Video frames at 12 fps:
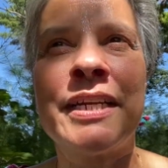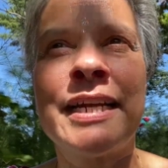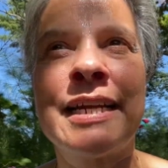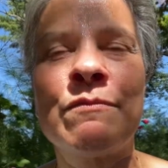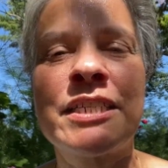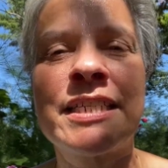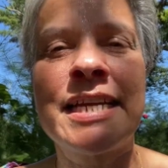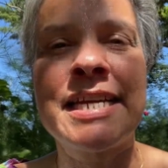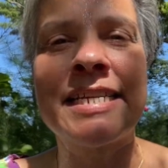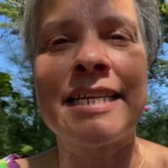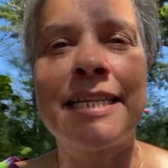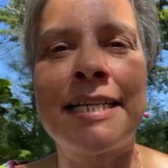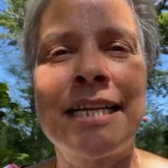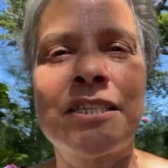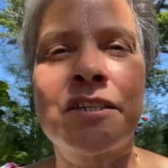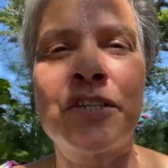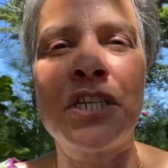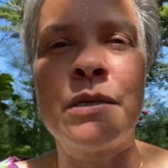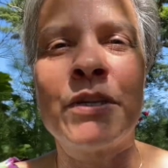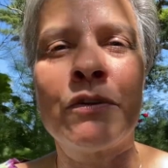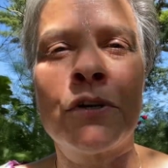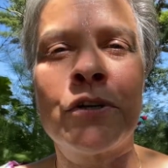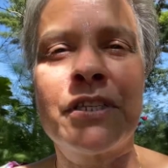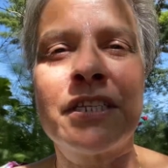and was taking a class on human
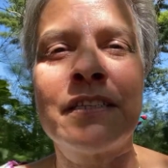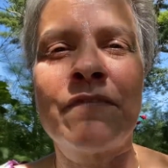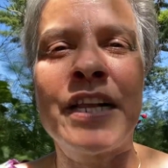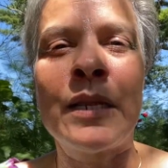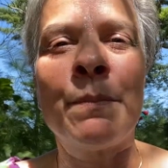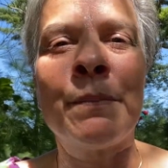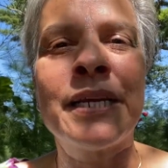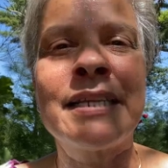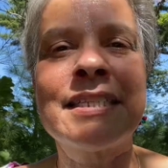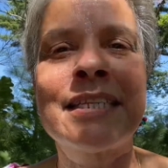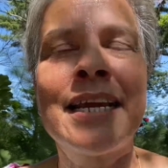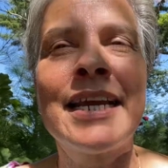growth and development.